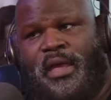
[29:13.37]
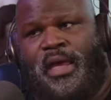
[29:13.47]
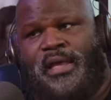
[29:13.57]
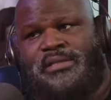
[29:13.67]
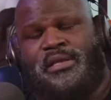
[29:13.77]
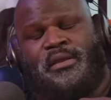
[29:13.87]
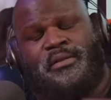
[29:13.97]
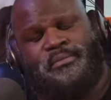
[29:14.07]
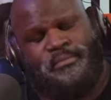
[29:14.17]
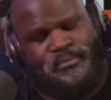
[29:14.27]
I said,
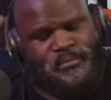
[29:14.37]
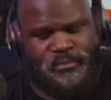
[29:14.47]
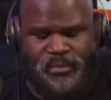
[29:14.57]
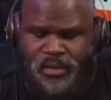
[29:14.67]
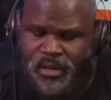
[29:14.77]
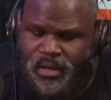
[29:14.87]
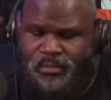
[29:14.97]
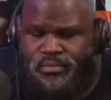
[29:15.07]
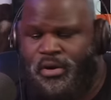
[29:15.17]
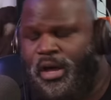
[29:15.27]

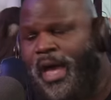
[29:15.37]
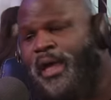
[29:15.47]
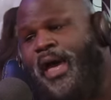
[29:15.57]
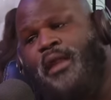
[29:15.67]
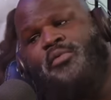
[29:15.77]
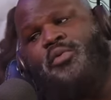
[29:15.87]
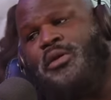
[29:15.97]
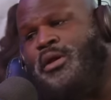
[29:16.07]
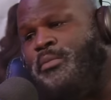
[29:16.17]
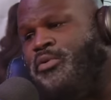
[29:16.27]
bro, I don't want to
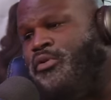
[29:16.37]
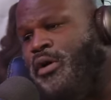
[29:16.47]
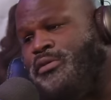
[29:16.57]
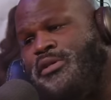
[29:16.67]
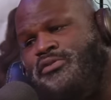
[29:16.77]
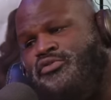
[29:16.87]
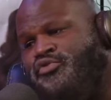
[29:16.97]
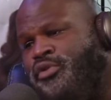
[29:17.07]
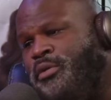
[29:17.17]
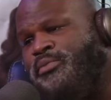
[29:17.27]
come across as a
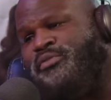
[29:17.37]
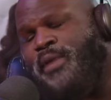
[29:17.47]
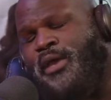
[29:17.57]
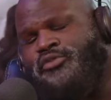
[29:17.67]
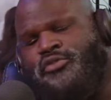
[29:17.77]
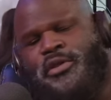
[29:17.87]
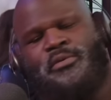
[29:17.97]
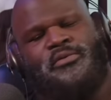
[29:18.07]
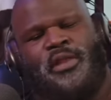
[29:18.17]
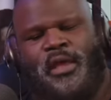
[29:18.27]
dream smasher. And he
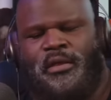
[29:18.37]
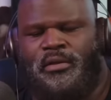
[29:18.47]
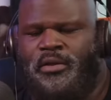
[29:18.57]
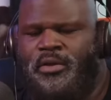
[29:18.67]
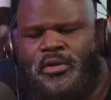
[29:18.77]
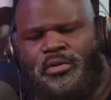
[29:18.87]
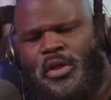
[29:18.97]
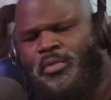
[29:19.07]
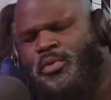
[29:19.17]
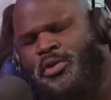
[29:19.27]
was like,
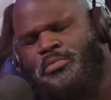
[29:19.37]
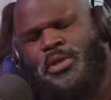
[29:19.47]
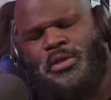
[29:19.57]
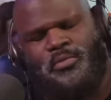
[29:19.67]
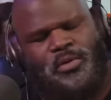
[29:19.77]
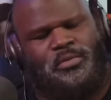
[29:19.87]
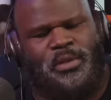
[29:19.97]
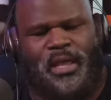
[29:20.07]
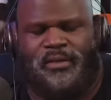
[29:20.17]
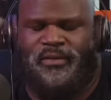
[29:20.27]
no, what do you mean?
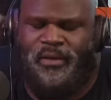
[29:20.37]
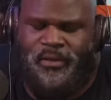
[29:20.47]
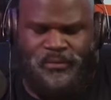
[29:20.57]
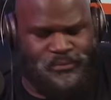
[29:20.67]
I said,